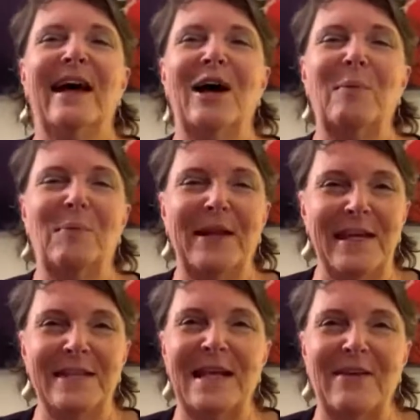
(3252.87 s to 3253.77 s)
Uh,
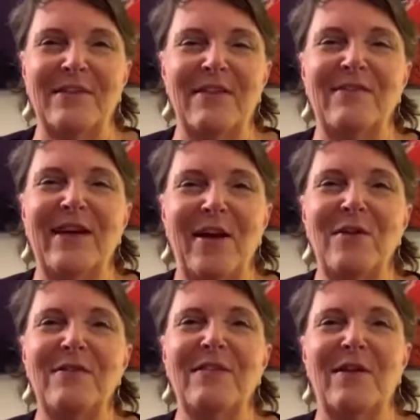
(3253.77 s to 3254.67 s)
please have a
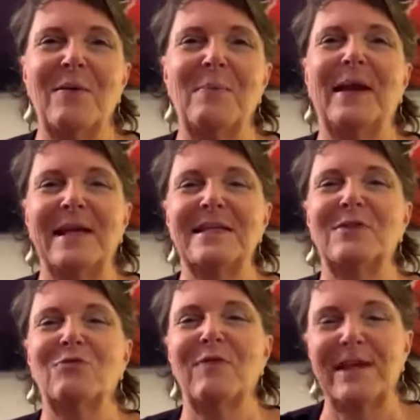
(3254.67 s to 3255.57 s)
very, very
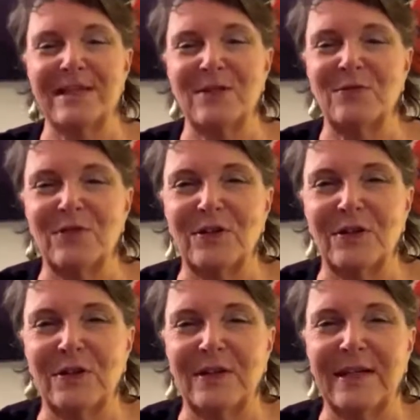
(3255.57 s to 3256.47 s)
blessed rest of
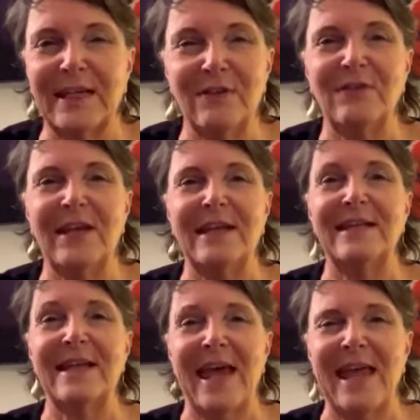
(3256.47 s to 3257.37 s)
the
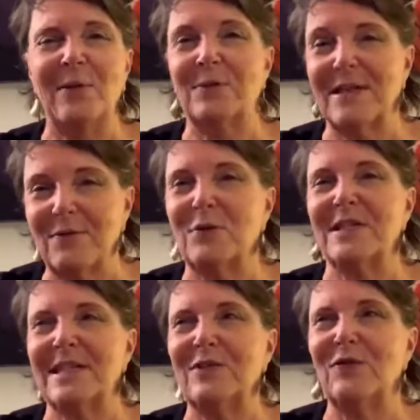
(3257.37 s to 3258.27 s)
evening, day, whatever
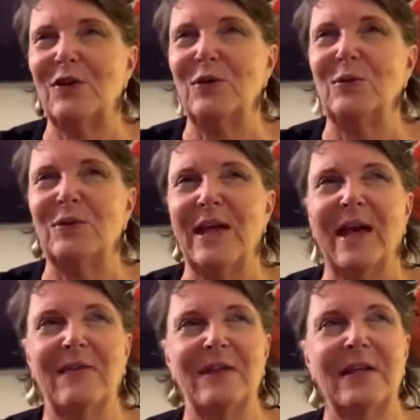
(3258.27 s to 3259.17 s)
it is for you
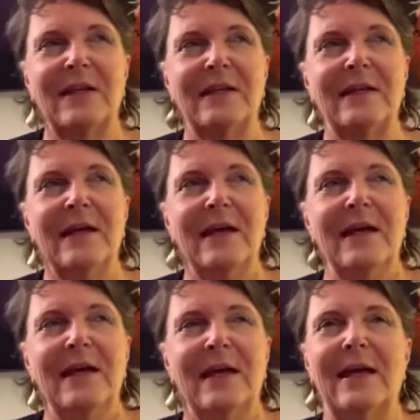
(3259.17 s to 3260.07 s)
there. I think in
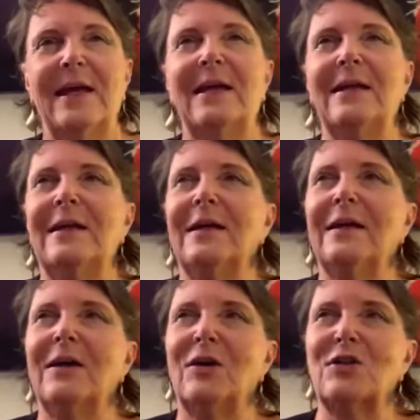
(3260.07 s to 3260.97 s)
in
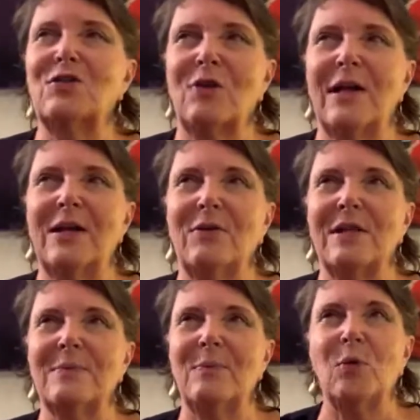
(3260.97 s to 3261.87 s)
uh, Australia
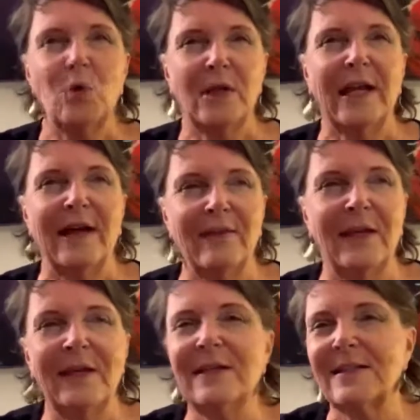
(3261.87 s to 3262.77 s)
it's morning, I
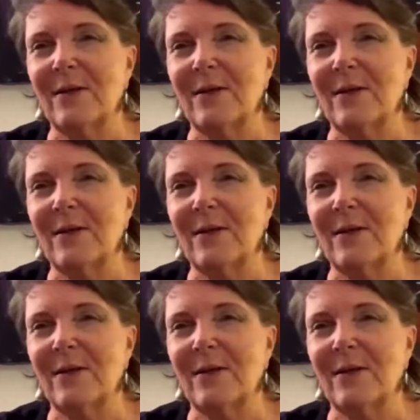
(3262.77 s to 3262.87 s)
think.